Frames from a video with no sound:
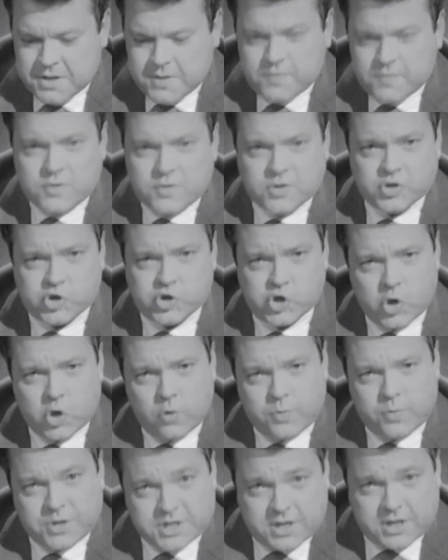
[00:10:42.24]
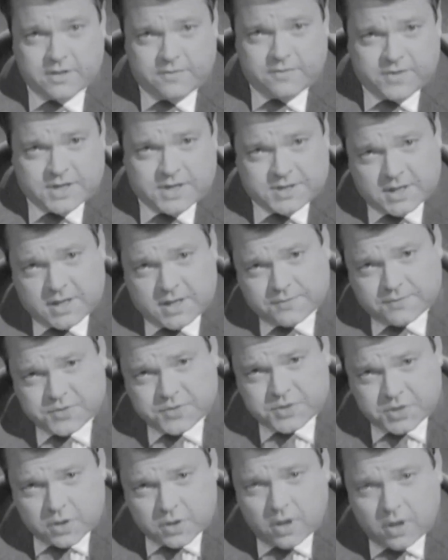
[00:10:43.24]
the show, particularly if it has a lot of
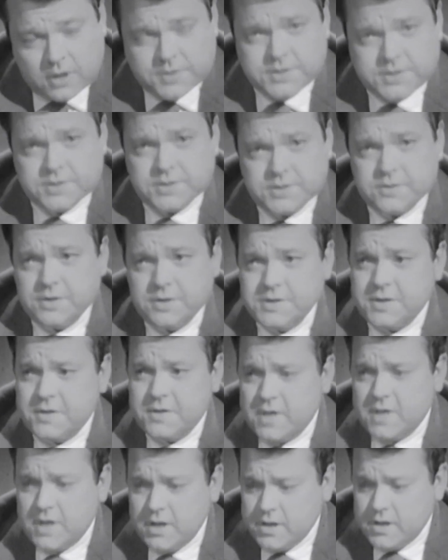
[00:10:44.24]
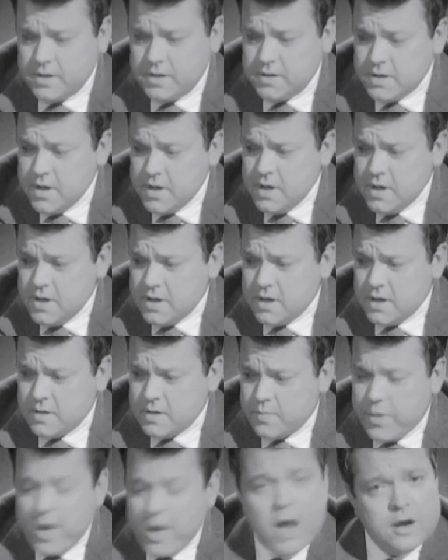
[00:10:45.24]
songs and so on, is the thing. And in
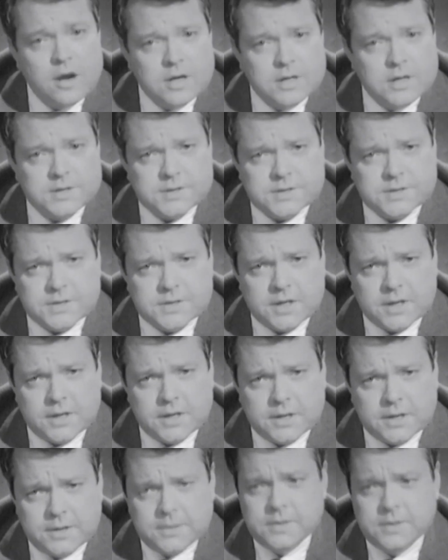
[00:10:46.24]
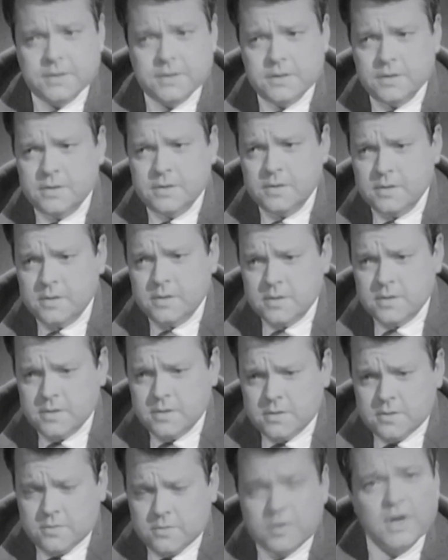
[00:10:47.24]
Paris,
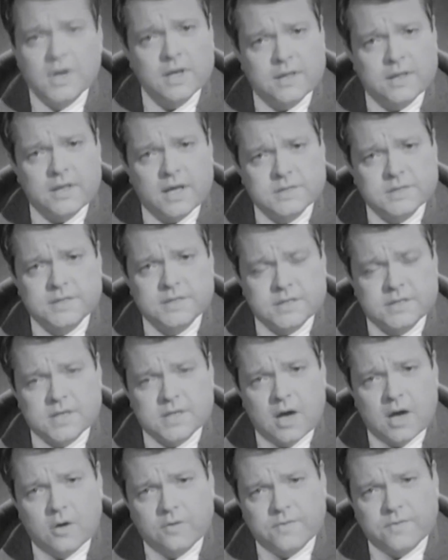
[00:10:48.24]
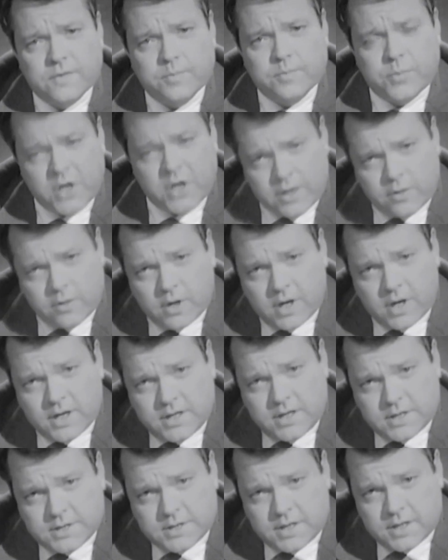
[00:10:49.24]
well, that's the town of the playwright,
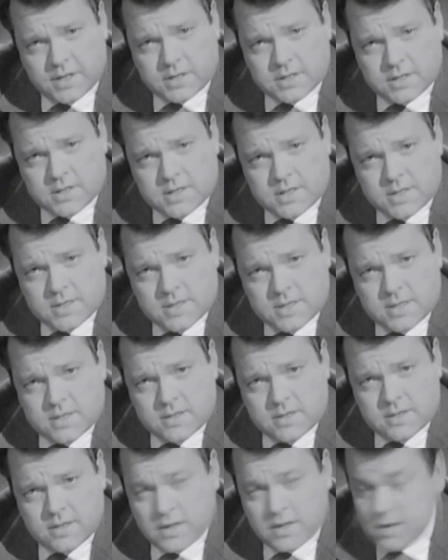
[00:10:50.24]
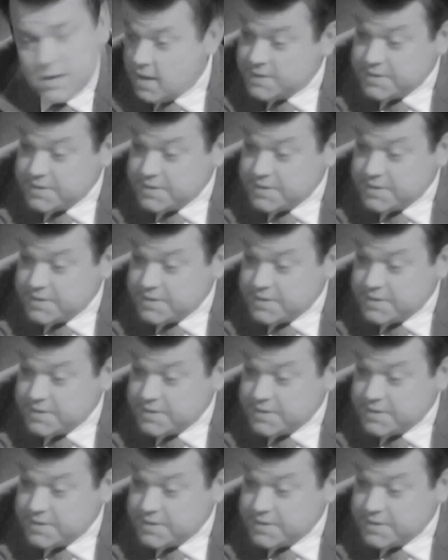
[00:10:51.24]
isn't it? As